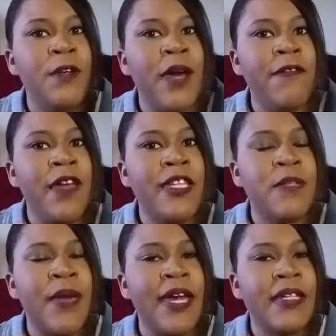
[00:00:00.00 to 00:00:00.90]
do my
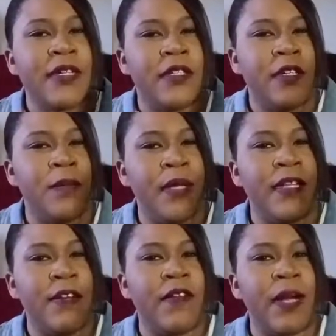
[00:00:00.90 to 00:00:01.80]
face mask a little
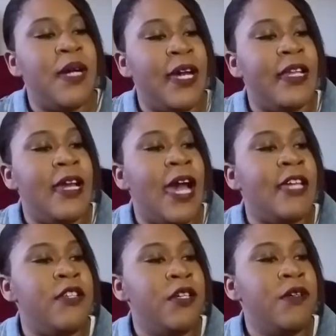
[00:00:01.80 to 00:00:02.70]
bit different, but
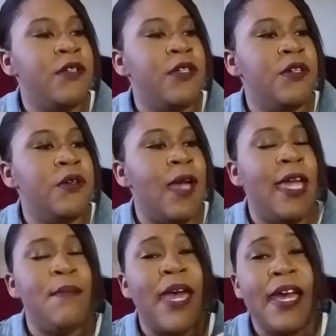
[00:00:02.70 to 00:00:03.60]
I do
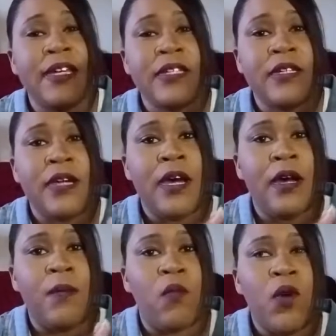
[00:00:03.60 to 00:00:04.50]
a mask
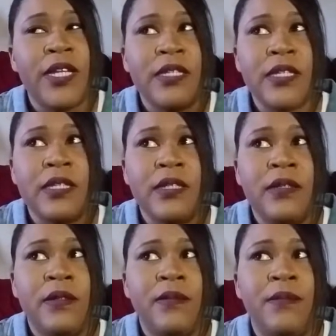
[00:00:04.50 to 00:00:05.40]
once,
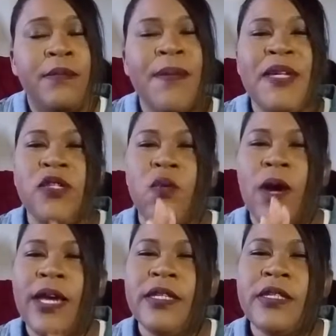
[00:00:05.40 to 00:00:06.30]
maybe
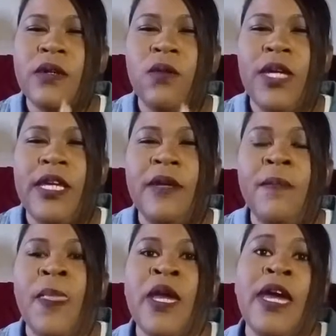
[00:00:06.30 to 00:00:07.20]
twice a week,
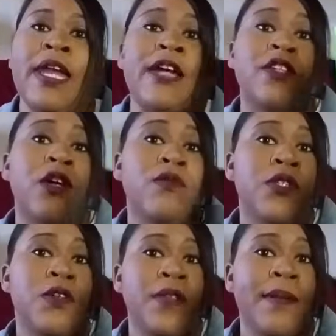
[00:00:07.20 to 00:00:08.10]
and I don't
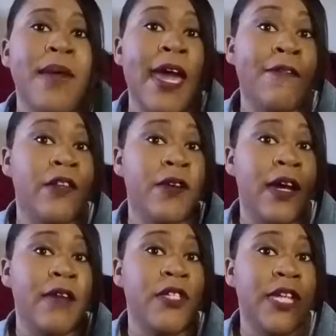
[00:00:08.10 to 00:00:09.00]
do them after
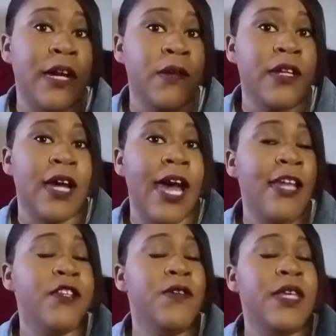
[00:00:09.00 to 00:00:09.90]
I have showered.
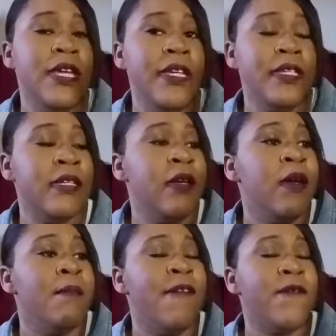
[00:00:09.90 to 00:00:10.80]
I do these
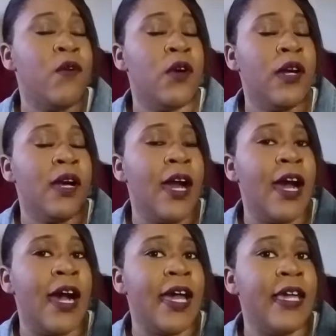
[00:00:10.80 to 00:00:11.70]
before
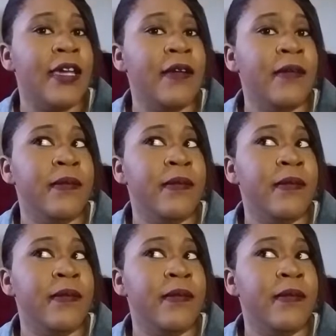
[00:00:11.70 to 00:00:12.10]
I